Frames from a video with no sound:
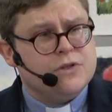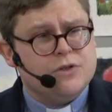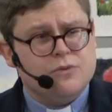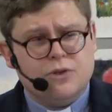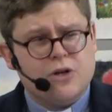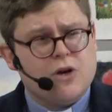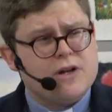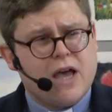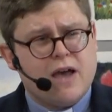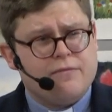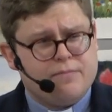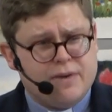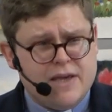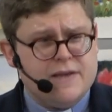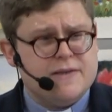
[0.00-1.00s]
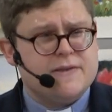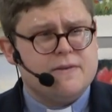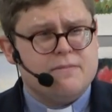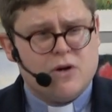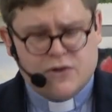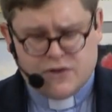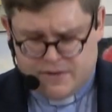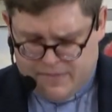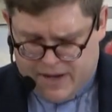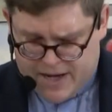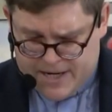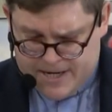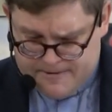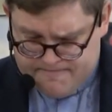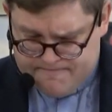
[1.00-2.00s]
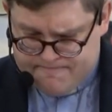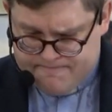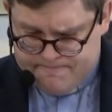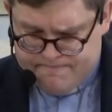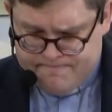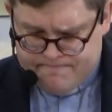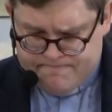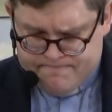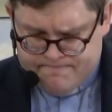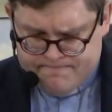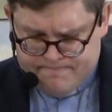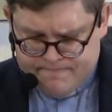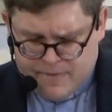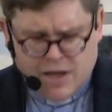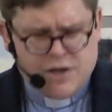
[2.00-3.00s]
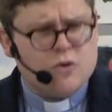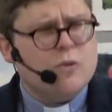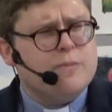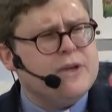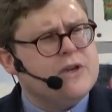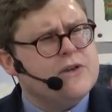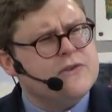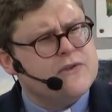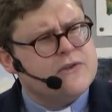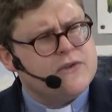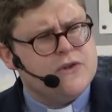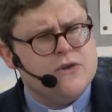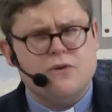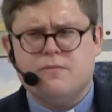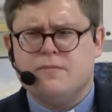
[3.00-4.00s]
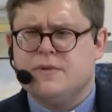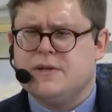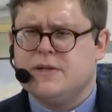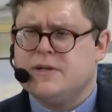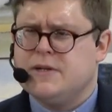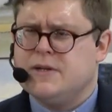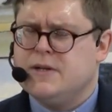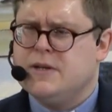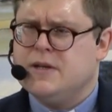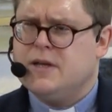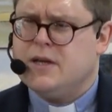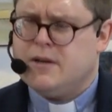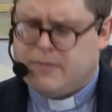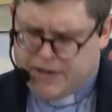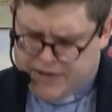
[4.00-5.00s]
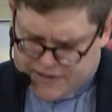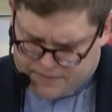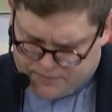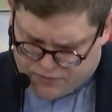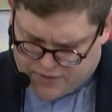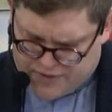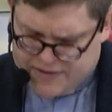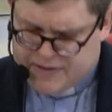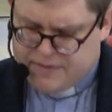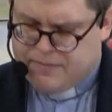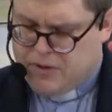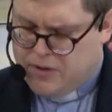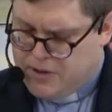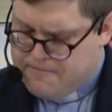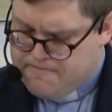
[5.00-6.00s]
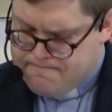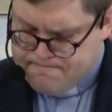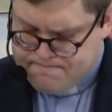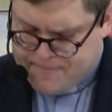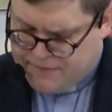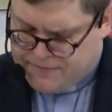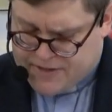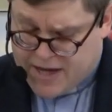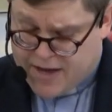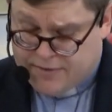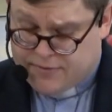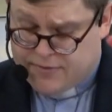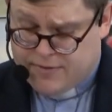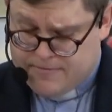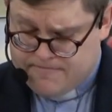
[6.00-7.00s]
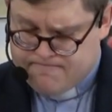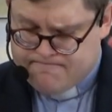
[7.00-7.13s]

you will not have peace amongst men, and you will be consumed by this principle of death.